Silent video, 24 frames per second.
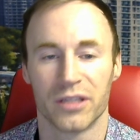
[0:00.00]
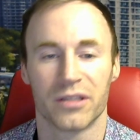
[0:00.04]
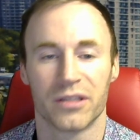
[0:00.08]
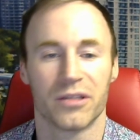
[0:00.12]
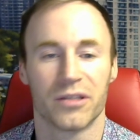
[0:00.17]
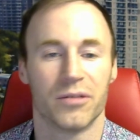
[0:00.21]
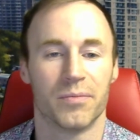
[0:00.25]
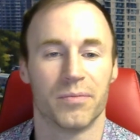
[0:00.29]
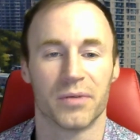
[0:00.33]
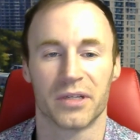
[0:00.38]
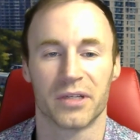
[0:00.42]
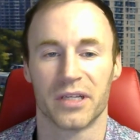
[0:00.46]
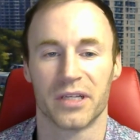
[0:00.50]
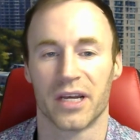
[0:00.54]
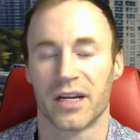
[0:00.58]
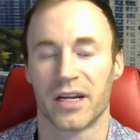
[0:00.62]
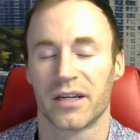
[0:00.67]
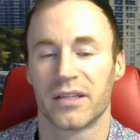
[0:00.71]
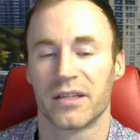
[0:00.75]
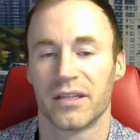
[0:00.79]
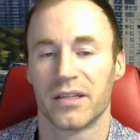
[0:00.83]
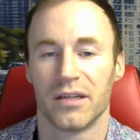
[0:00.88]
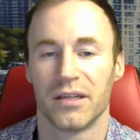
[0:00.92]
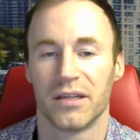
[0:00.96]
to
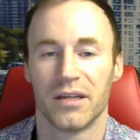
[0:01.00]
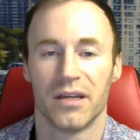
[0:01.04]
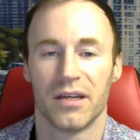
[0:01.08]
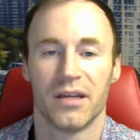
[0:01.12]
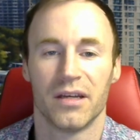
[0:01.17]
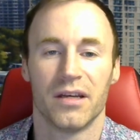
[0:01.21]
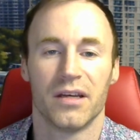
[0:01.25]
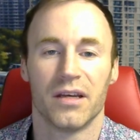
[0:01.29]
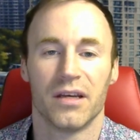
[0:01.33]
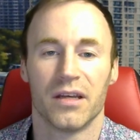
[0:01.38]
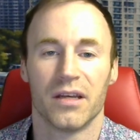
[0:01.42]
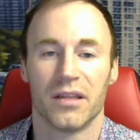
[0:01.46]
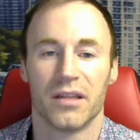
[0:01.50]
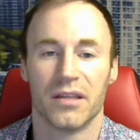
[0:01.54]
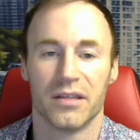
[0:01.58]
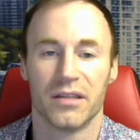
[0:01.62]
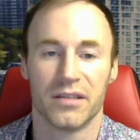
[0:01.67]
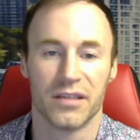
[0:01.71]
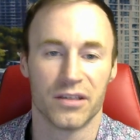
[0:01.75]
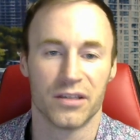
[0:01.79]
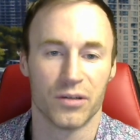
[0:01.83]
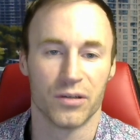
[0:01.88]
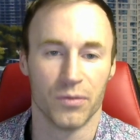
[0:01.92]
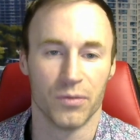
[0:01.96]
protect the
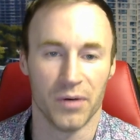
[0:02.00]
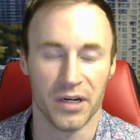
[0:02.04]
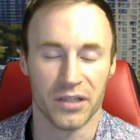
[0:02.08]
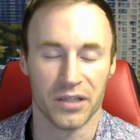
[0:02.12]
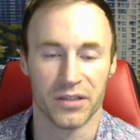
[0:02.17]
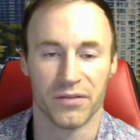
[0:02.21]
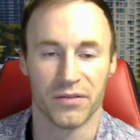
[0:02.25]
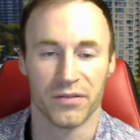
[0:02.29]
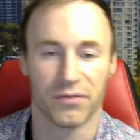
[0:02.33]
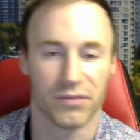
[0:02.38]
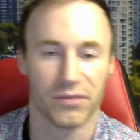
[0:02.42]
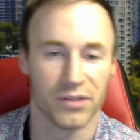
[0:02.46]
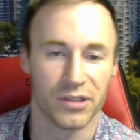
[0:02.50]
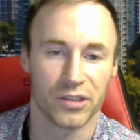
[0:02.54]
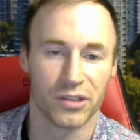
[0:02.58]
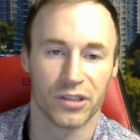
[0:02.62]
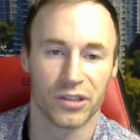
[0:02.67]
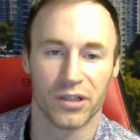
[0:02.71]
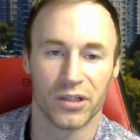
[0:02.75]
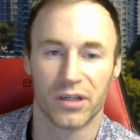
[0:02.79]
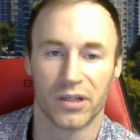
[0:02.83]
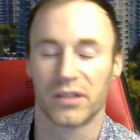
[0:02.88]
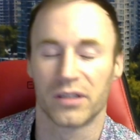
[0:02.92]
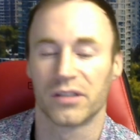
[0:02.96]
situation, for
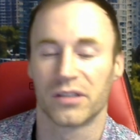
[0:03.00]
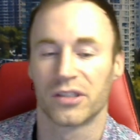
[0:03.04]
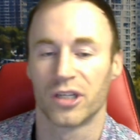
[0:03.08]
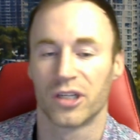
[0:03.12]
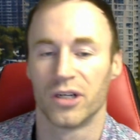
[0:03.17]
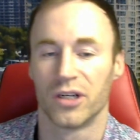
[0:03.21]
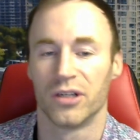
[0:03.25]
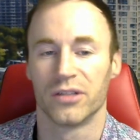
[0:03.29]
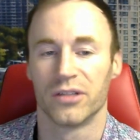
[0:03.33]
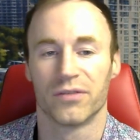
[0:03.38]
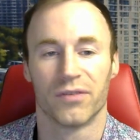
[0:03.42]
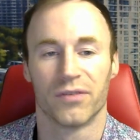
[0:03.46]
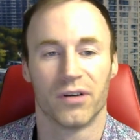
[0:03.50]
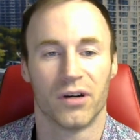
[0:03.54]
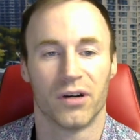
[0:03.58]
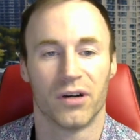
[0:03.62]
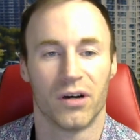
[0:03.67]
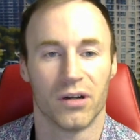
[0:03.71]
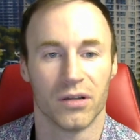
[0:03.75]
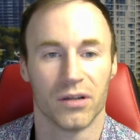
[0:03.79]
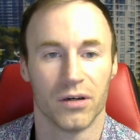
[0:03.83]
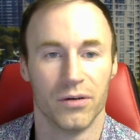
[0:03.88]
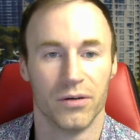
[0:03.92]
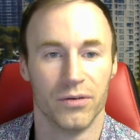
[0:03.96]
insurance for
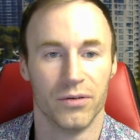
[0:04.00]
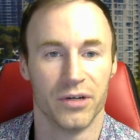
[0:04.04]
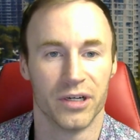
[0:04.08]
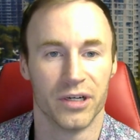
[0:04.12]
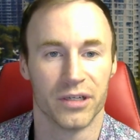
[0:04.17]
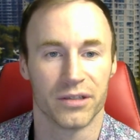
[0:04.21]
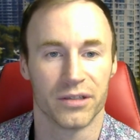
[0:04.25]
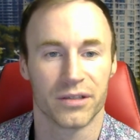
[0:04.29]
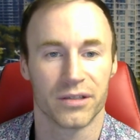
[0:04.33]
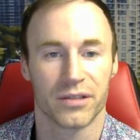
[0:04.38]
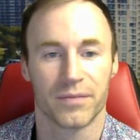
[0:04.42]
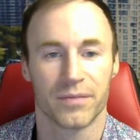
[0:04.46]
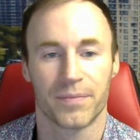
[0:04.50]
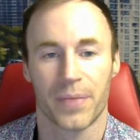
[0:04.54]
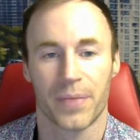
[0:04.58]
all owners.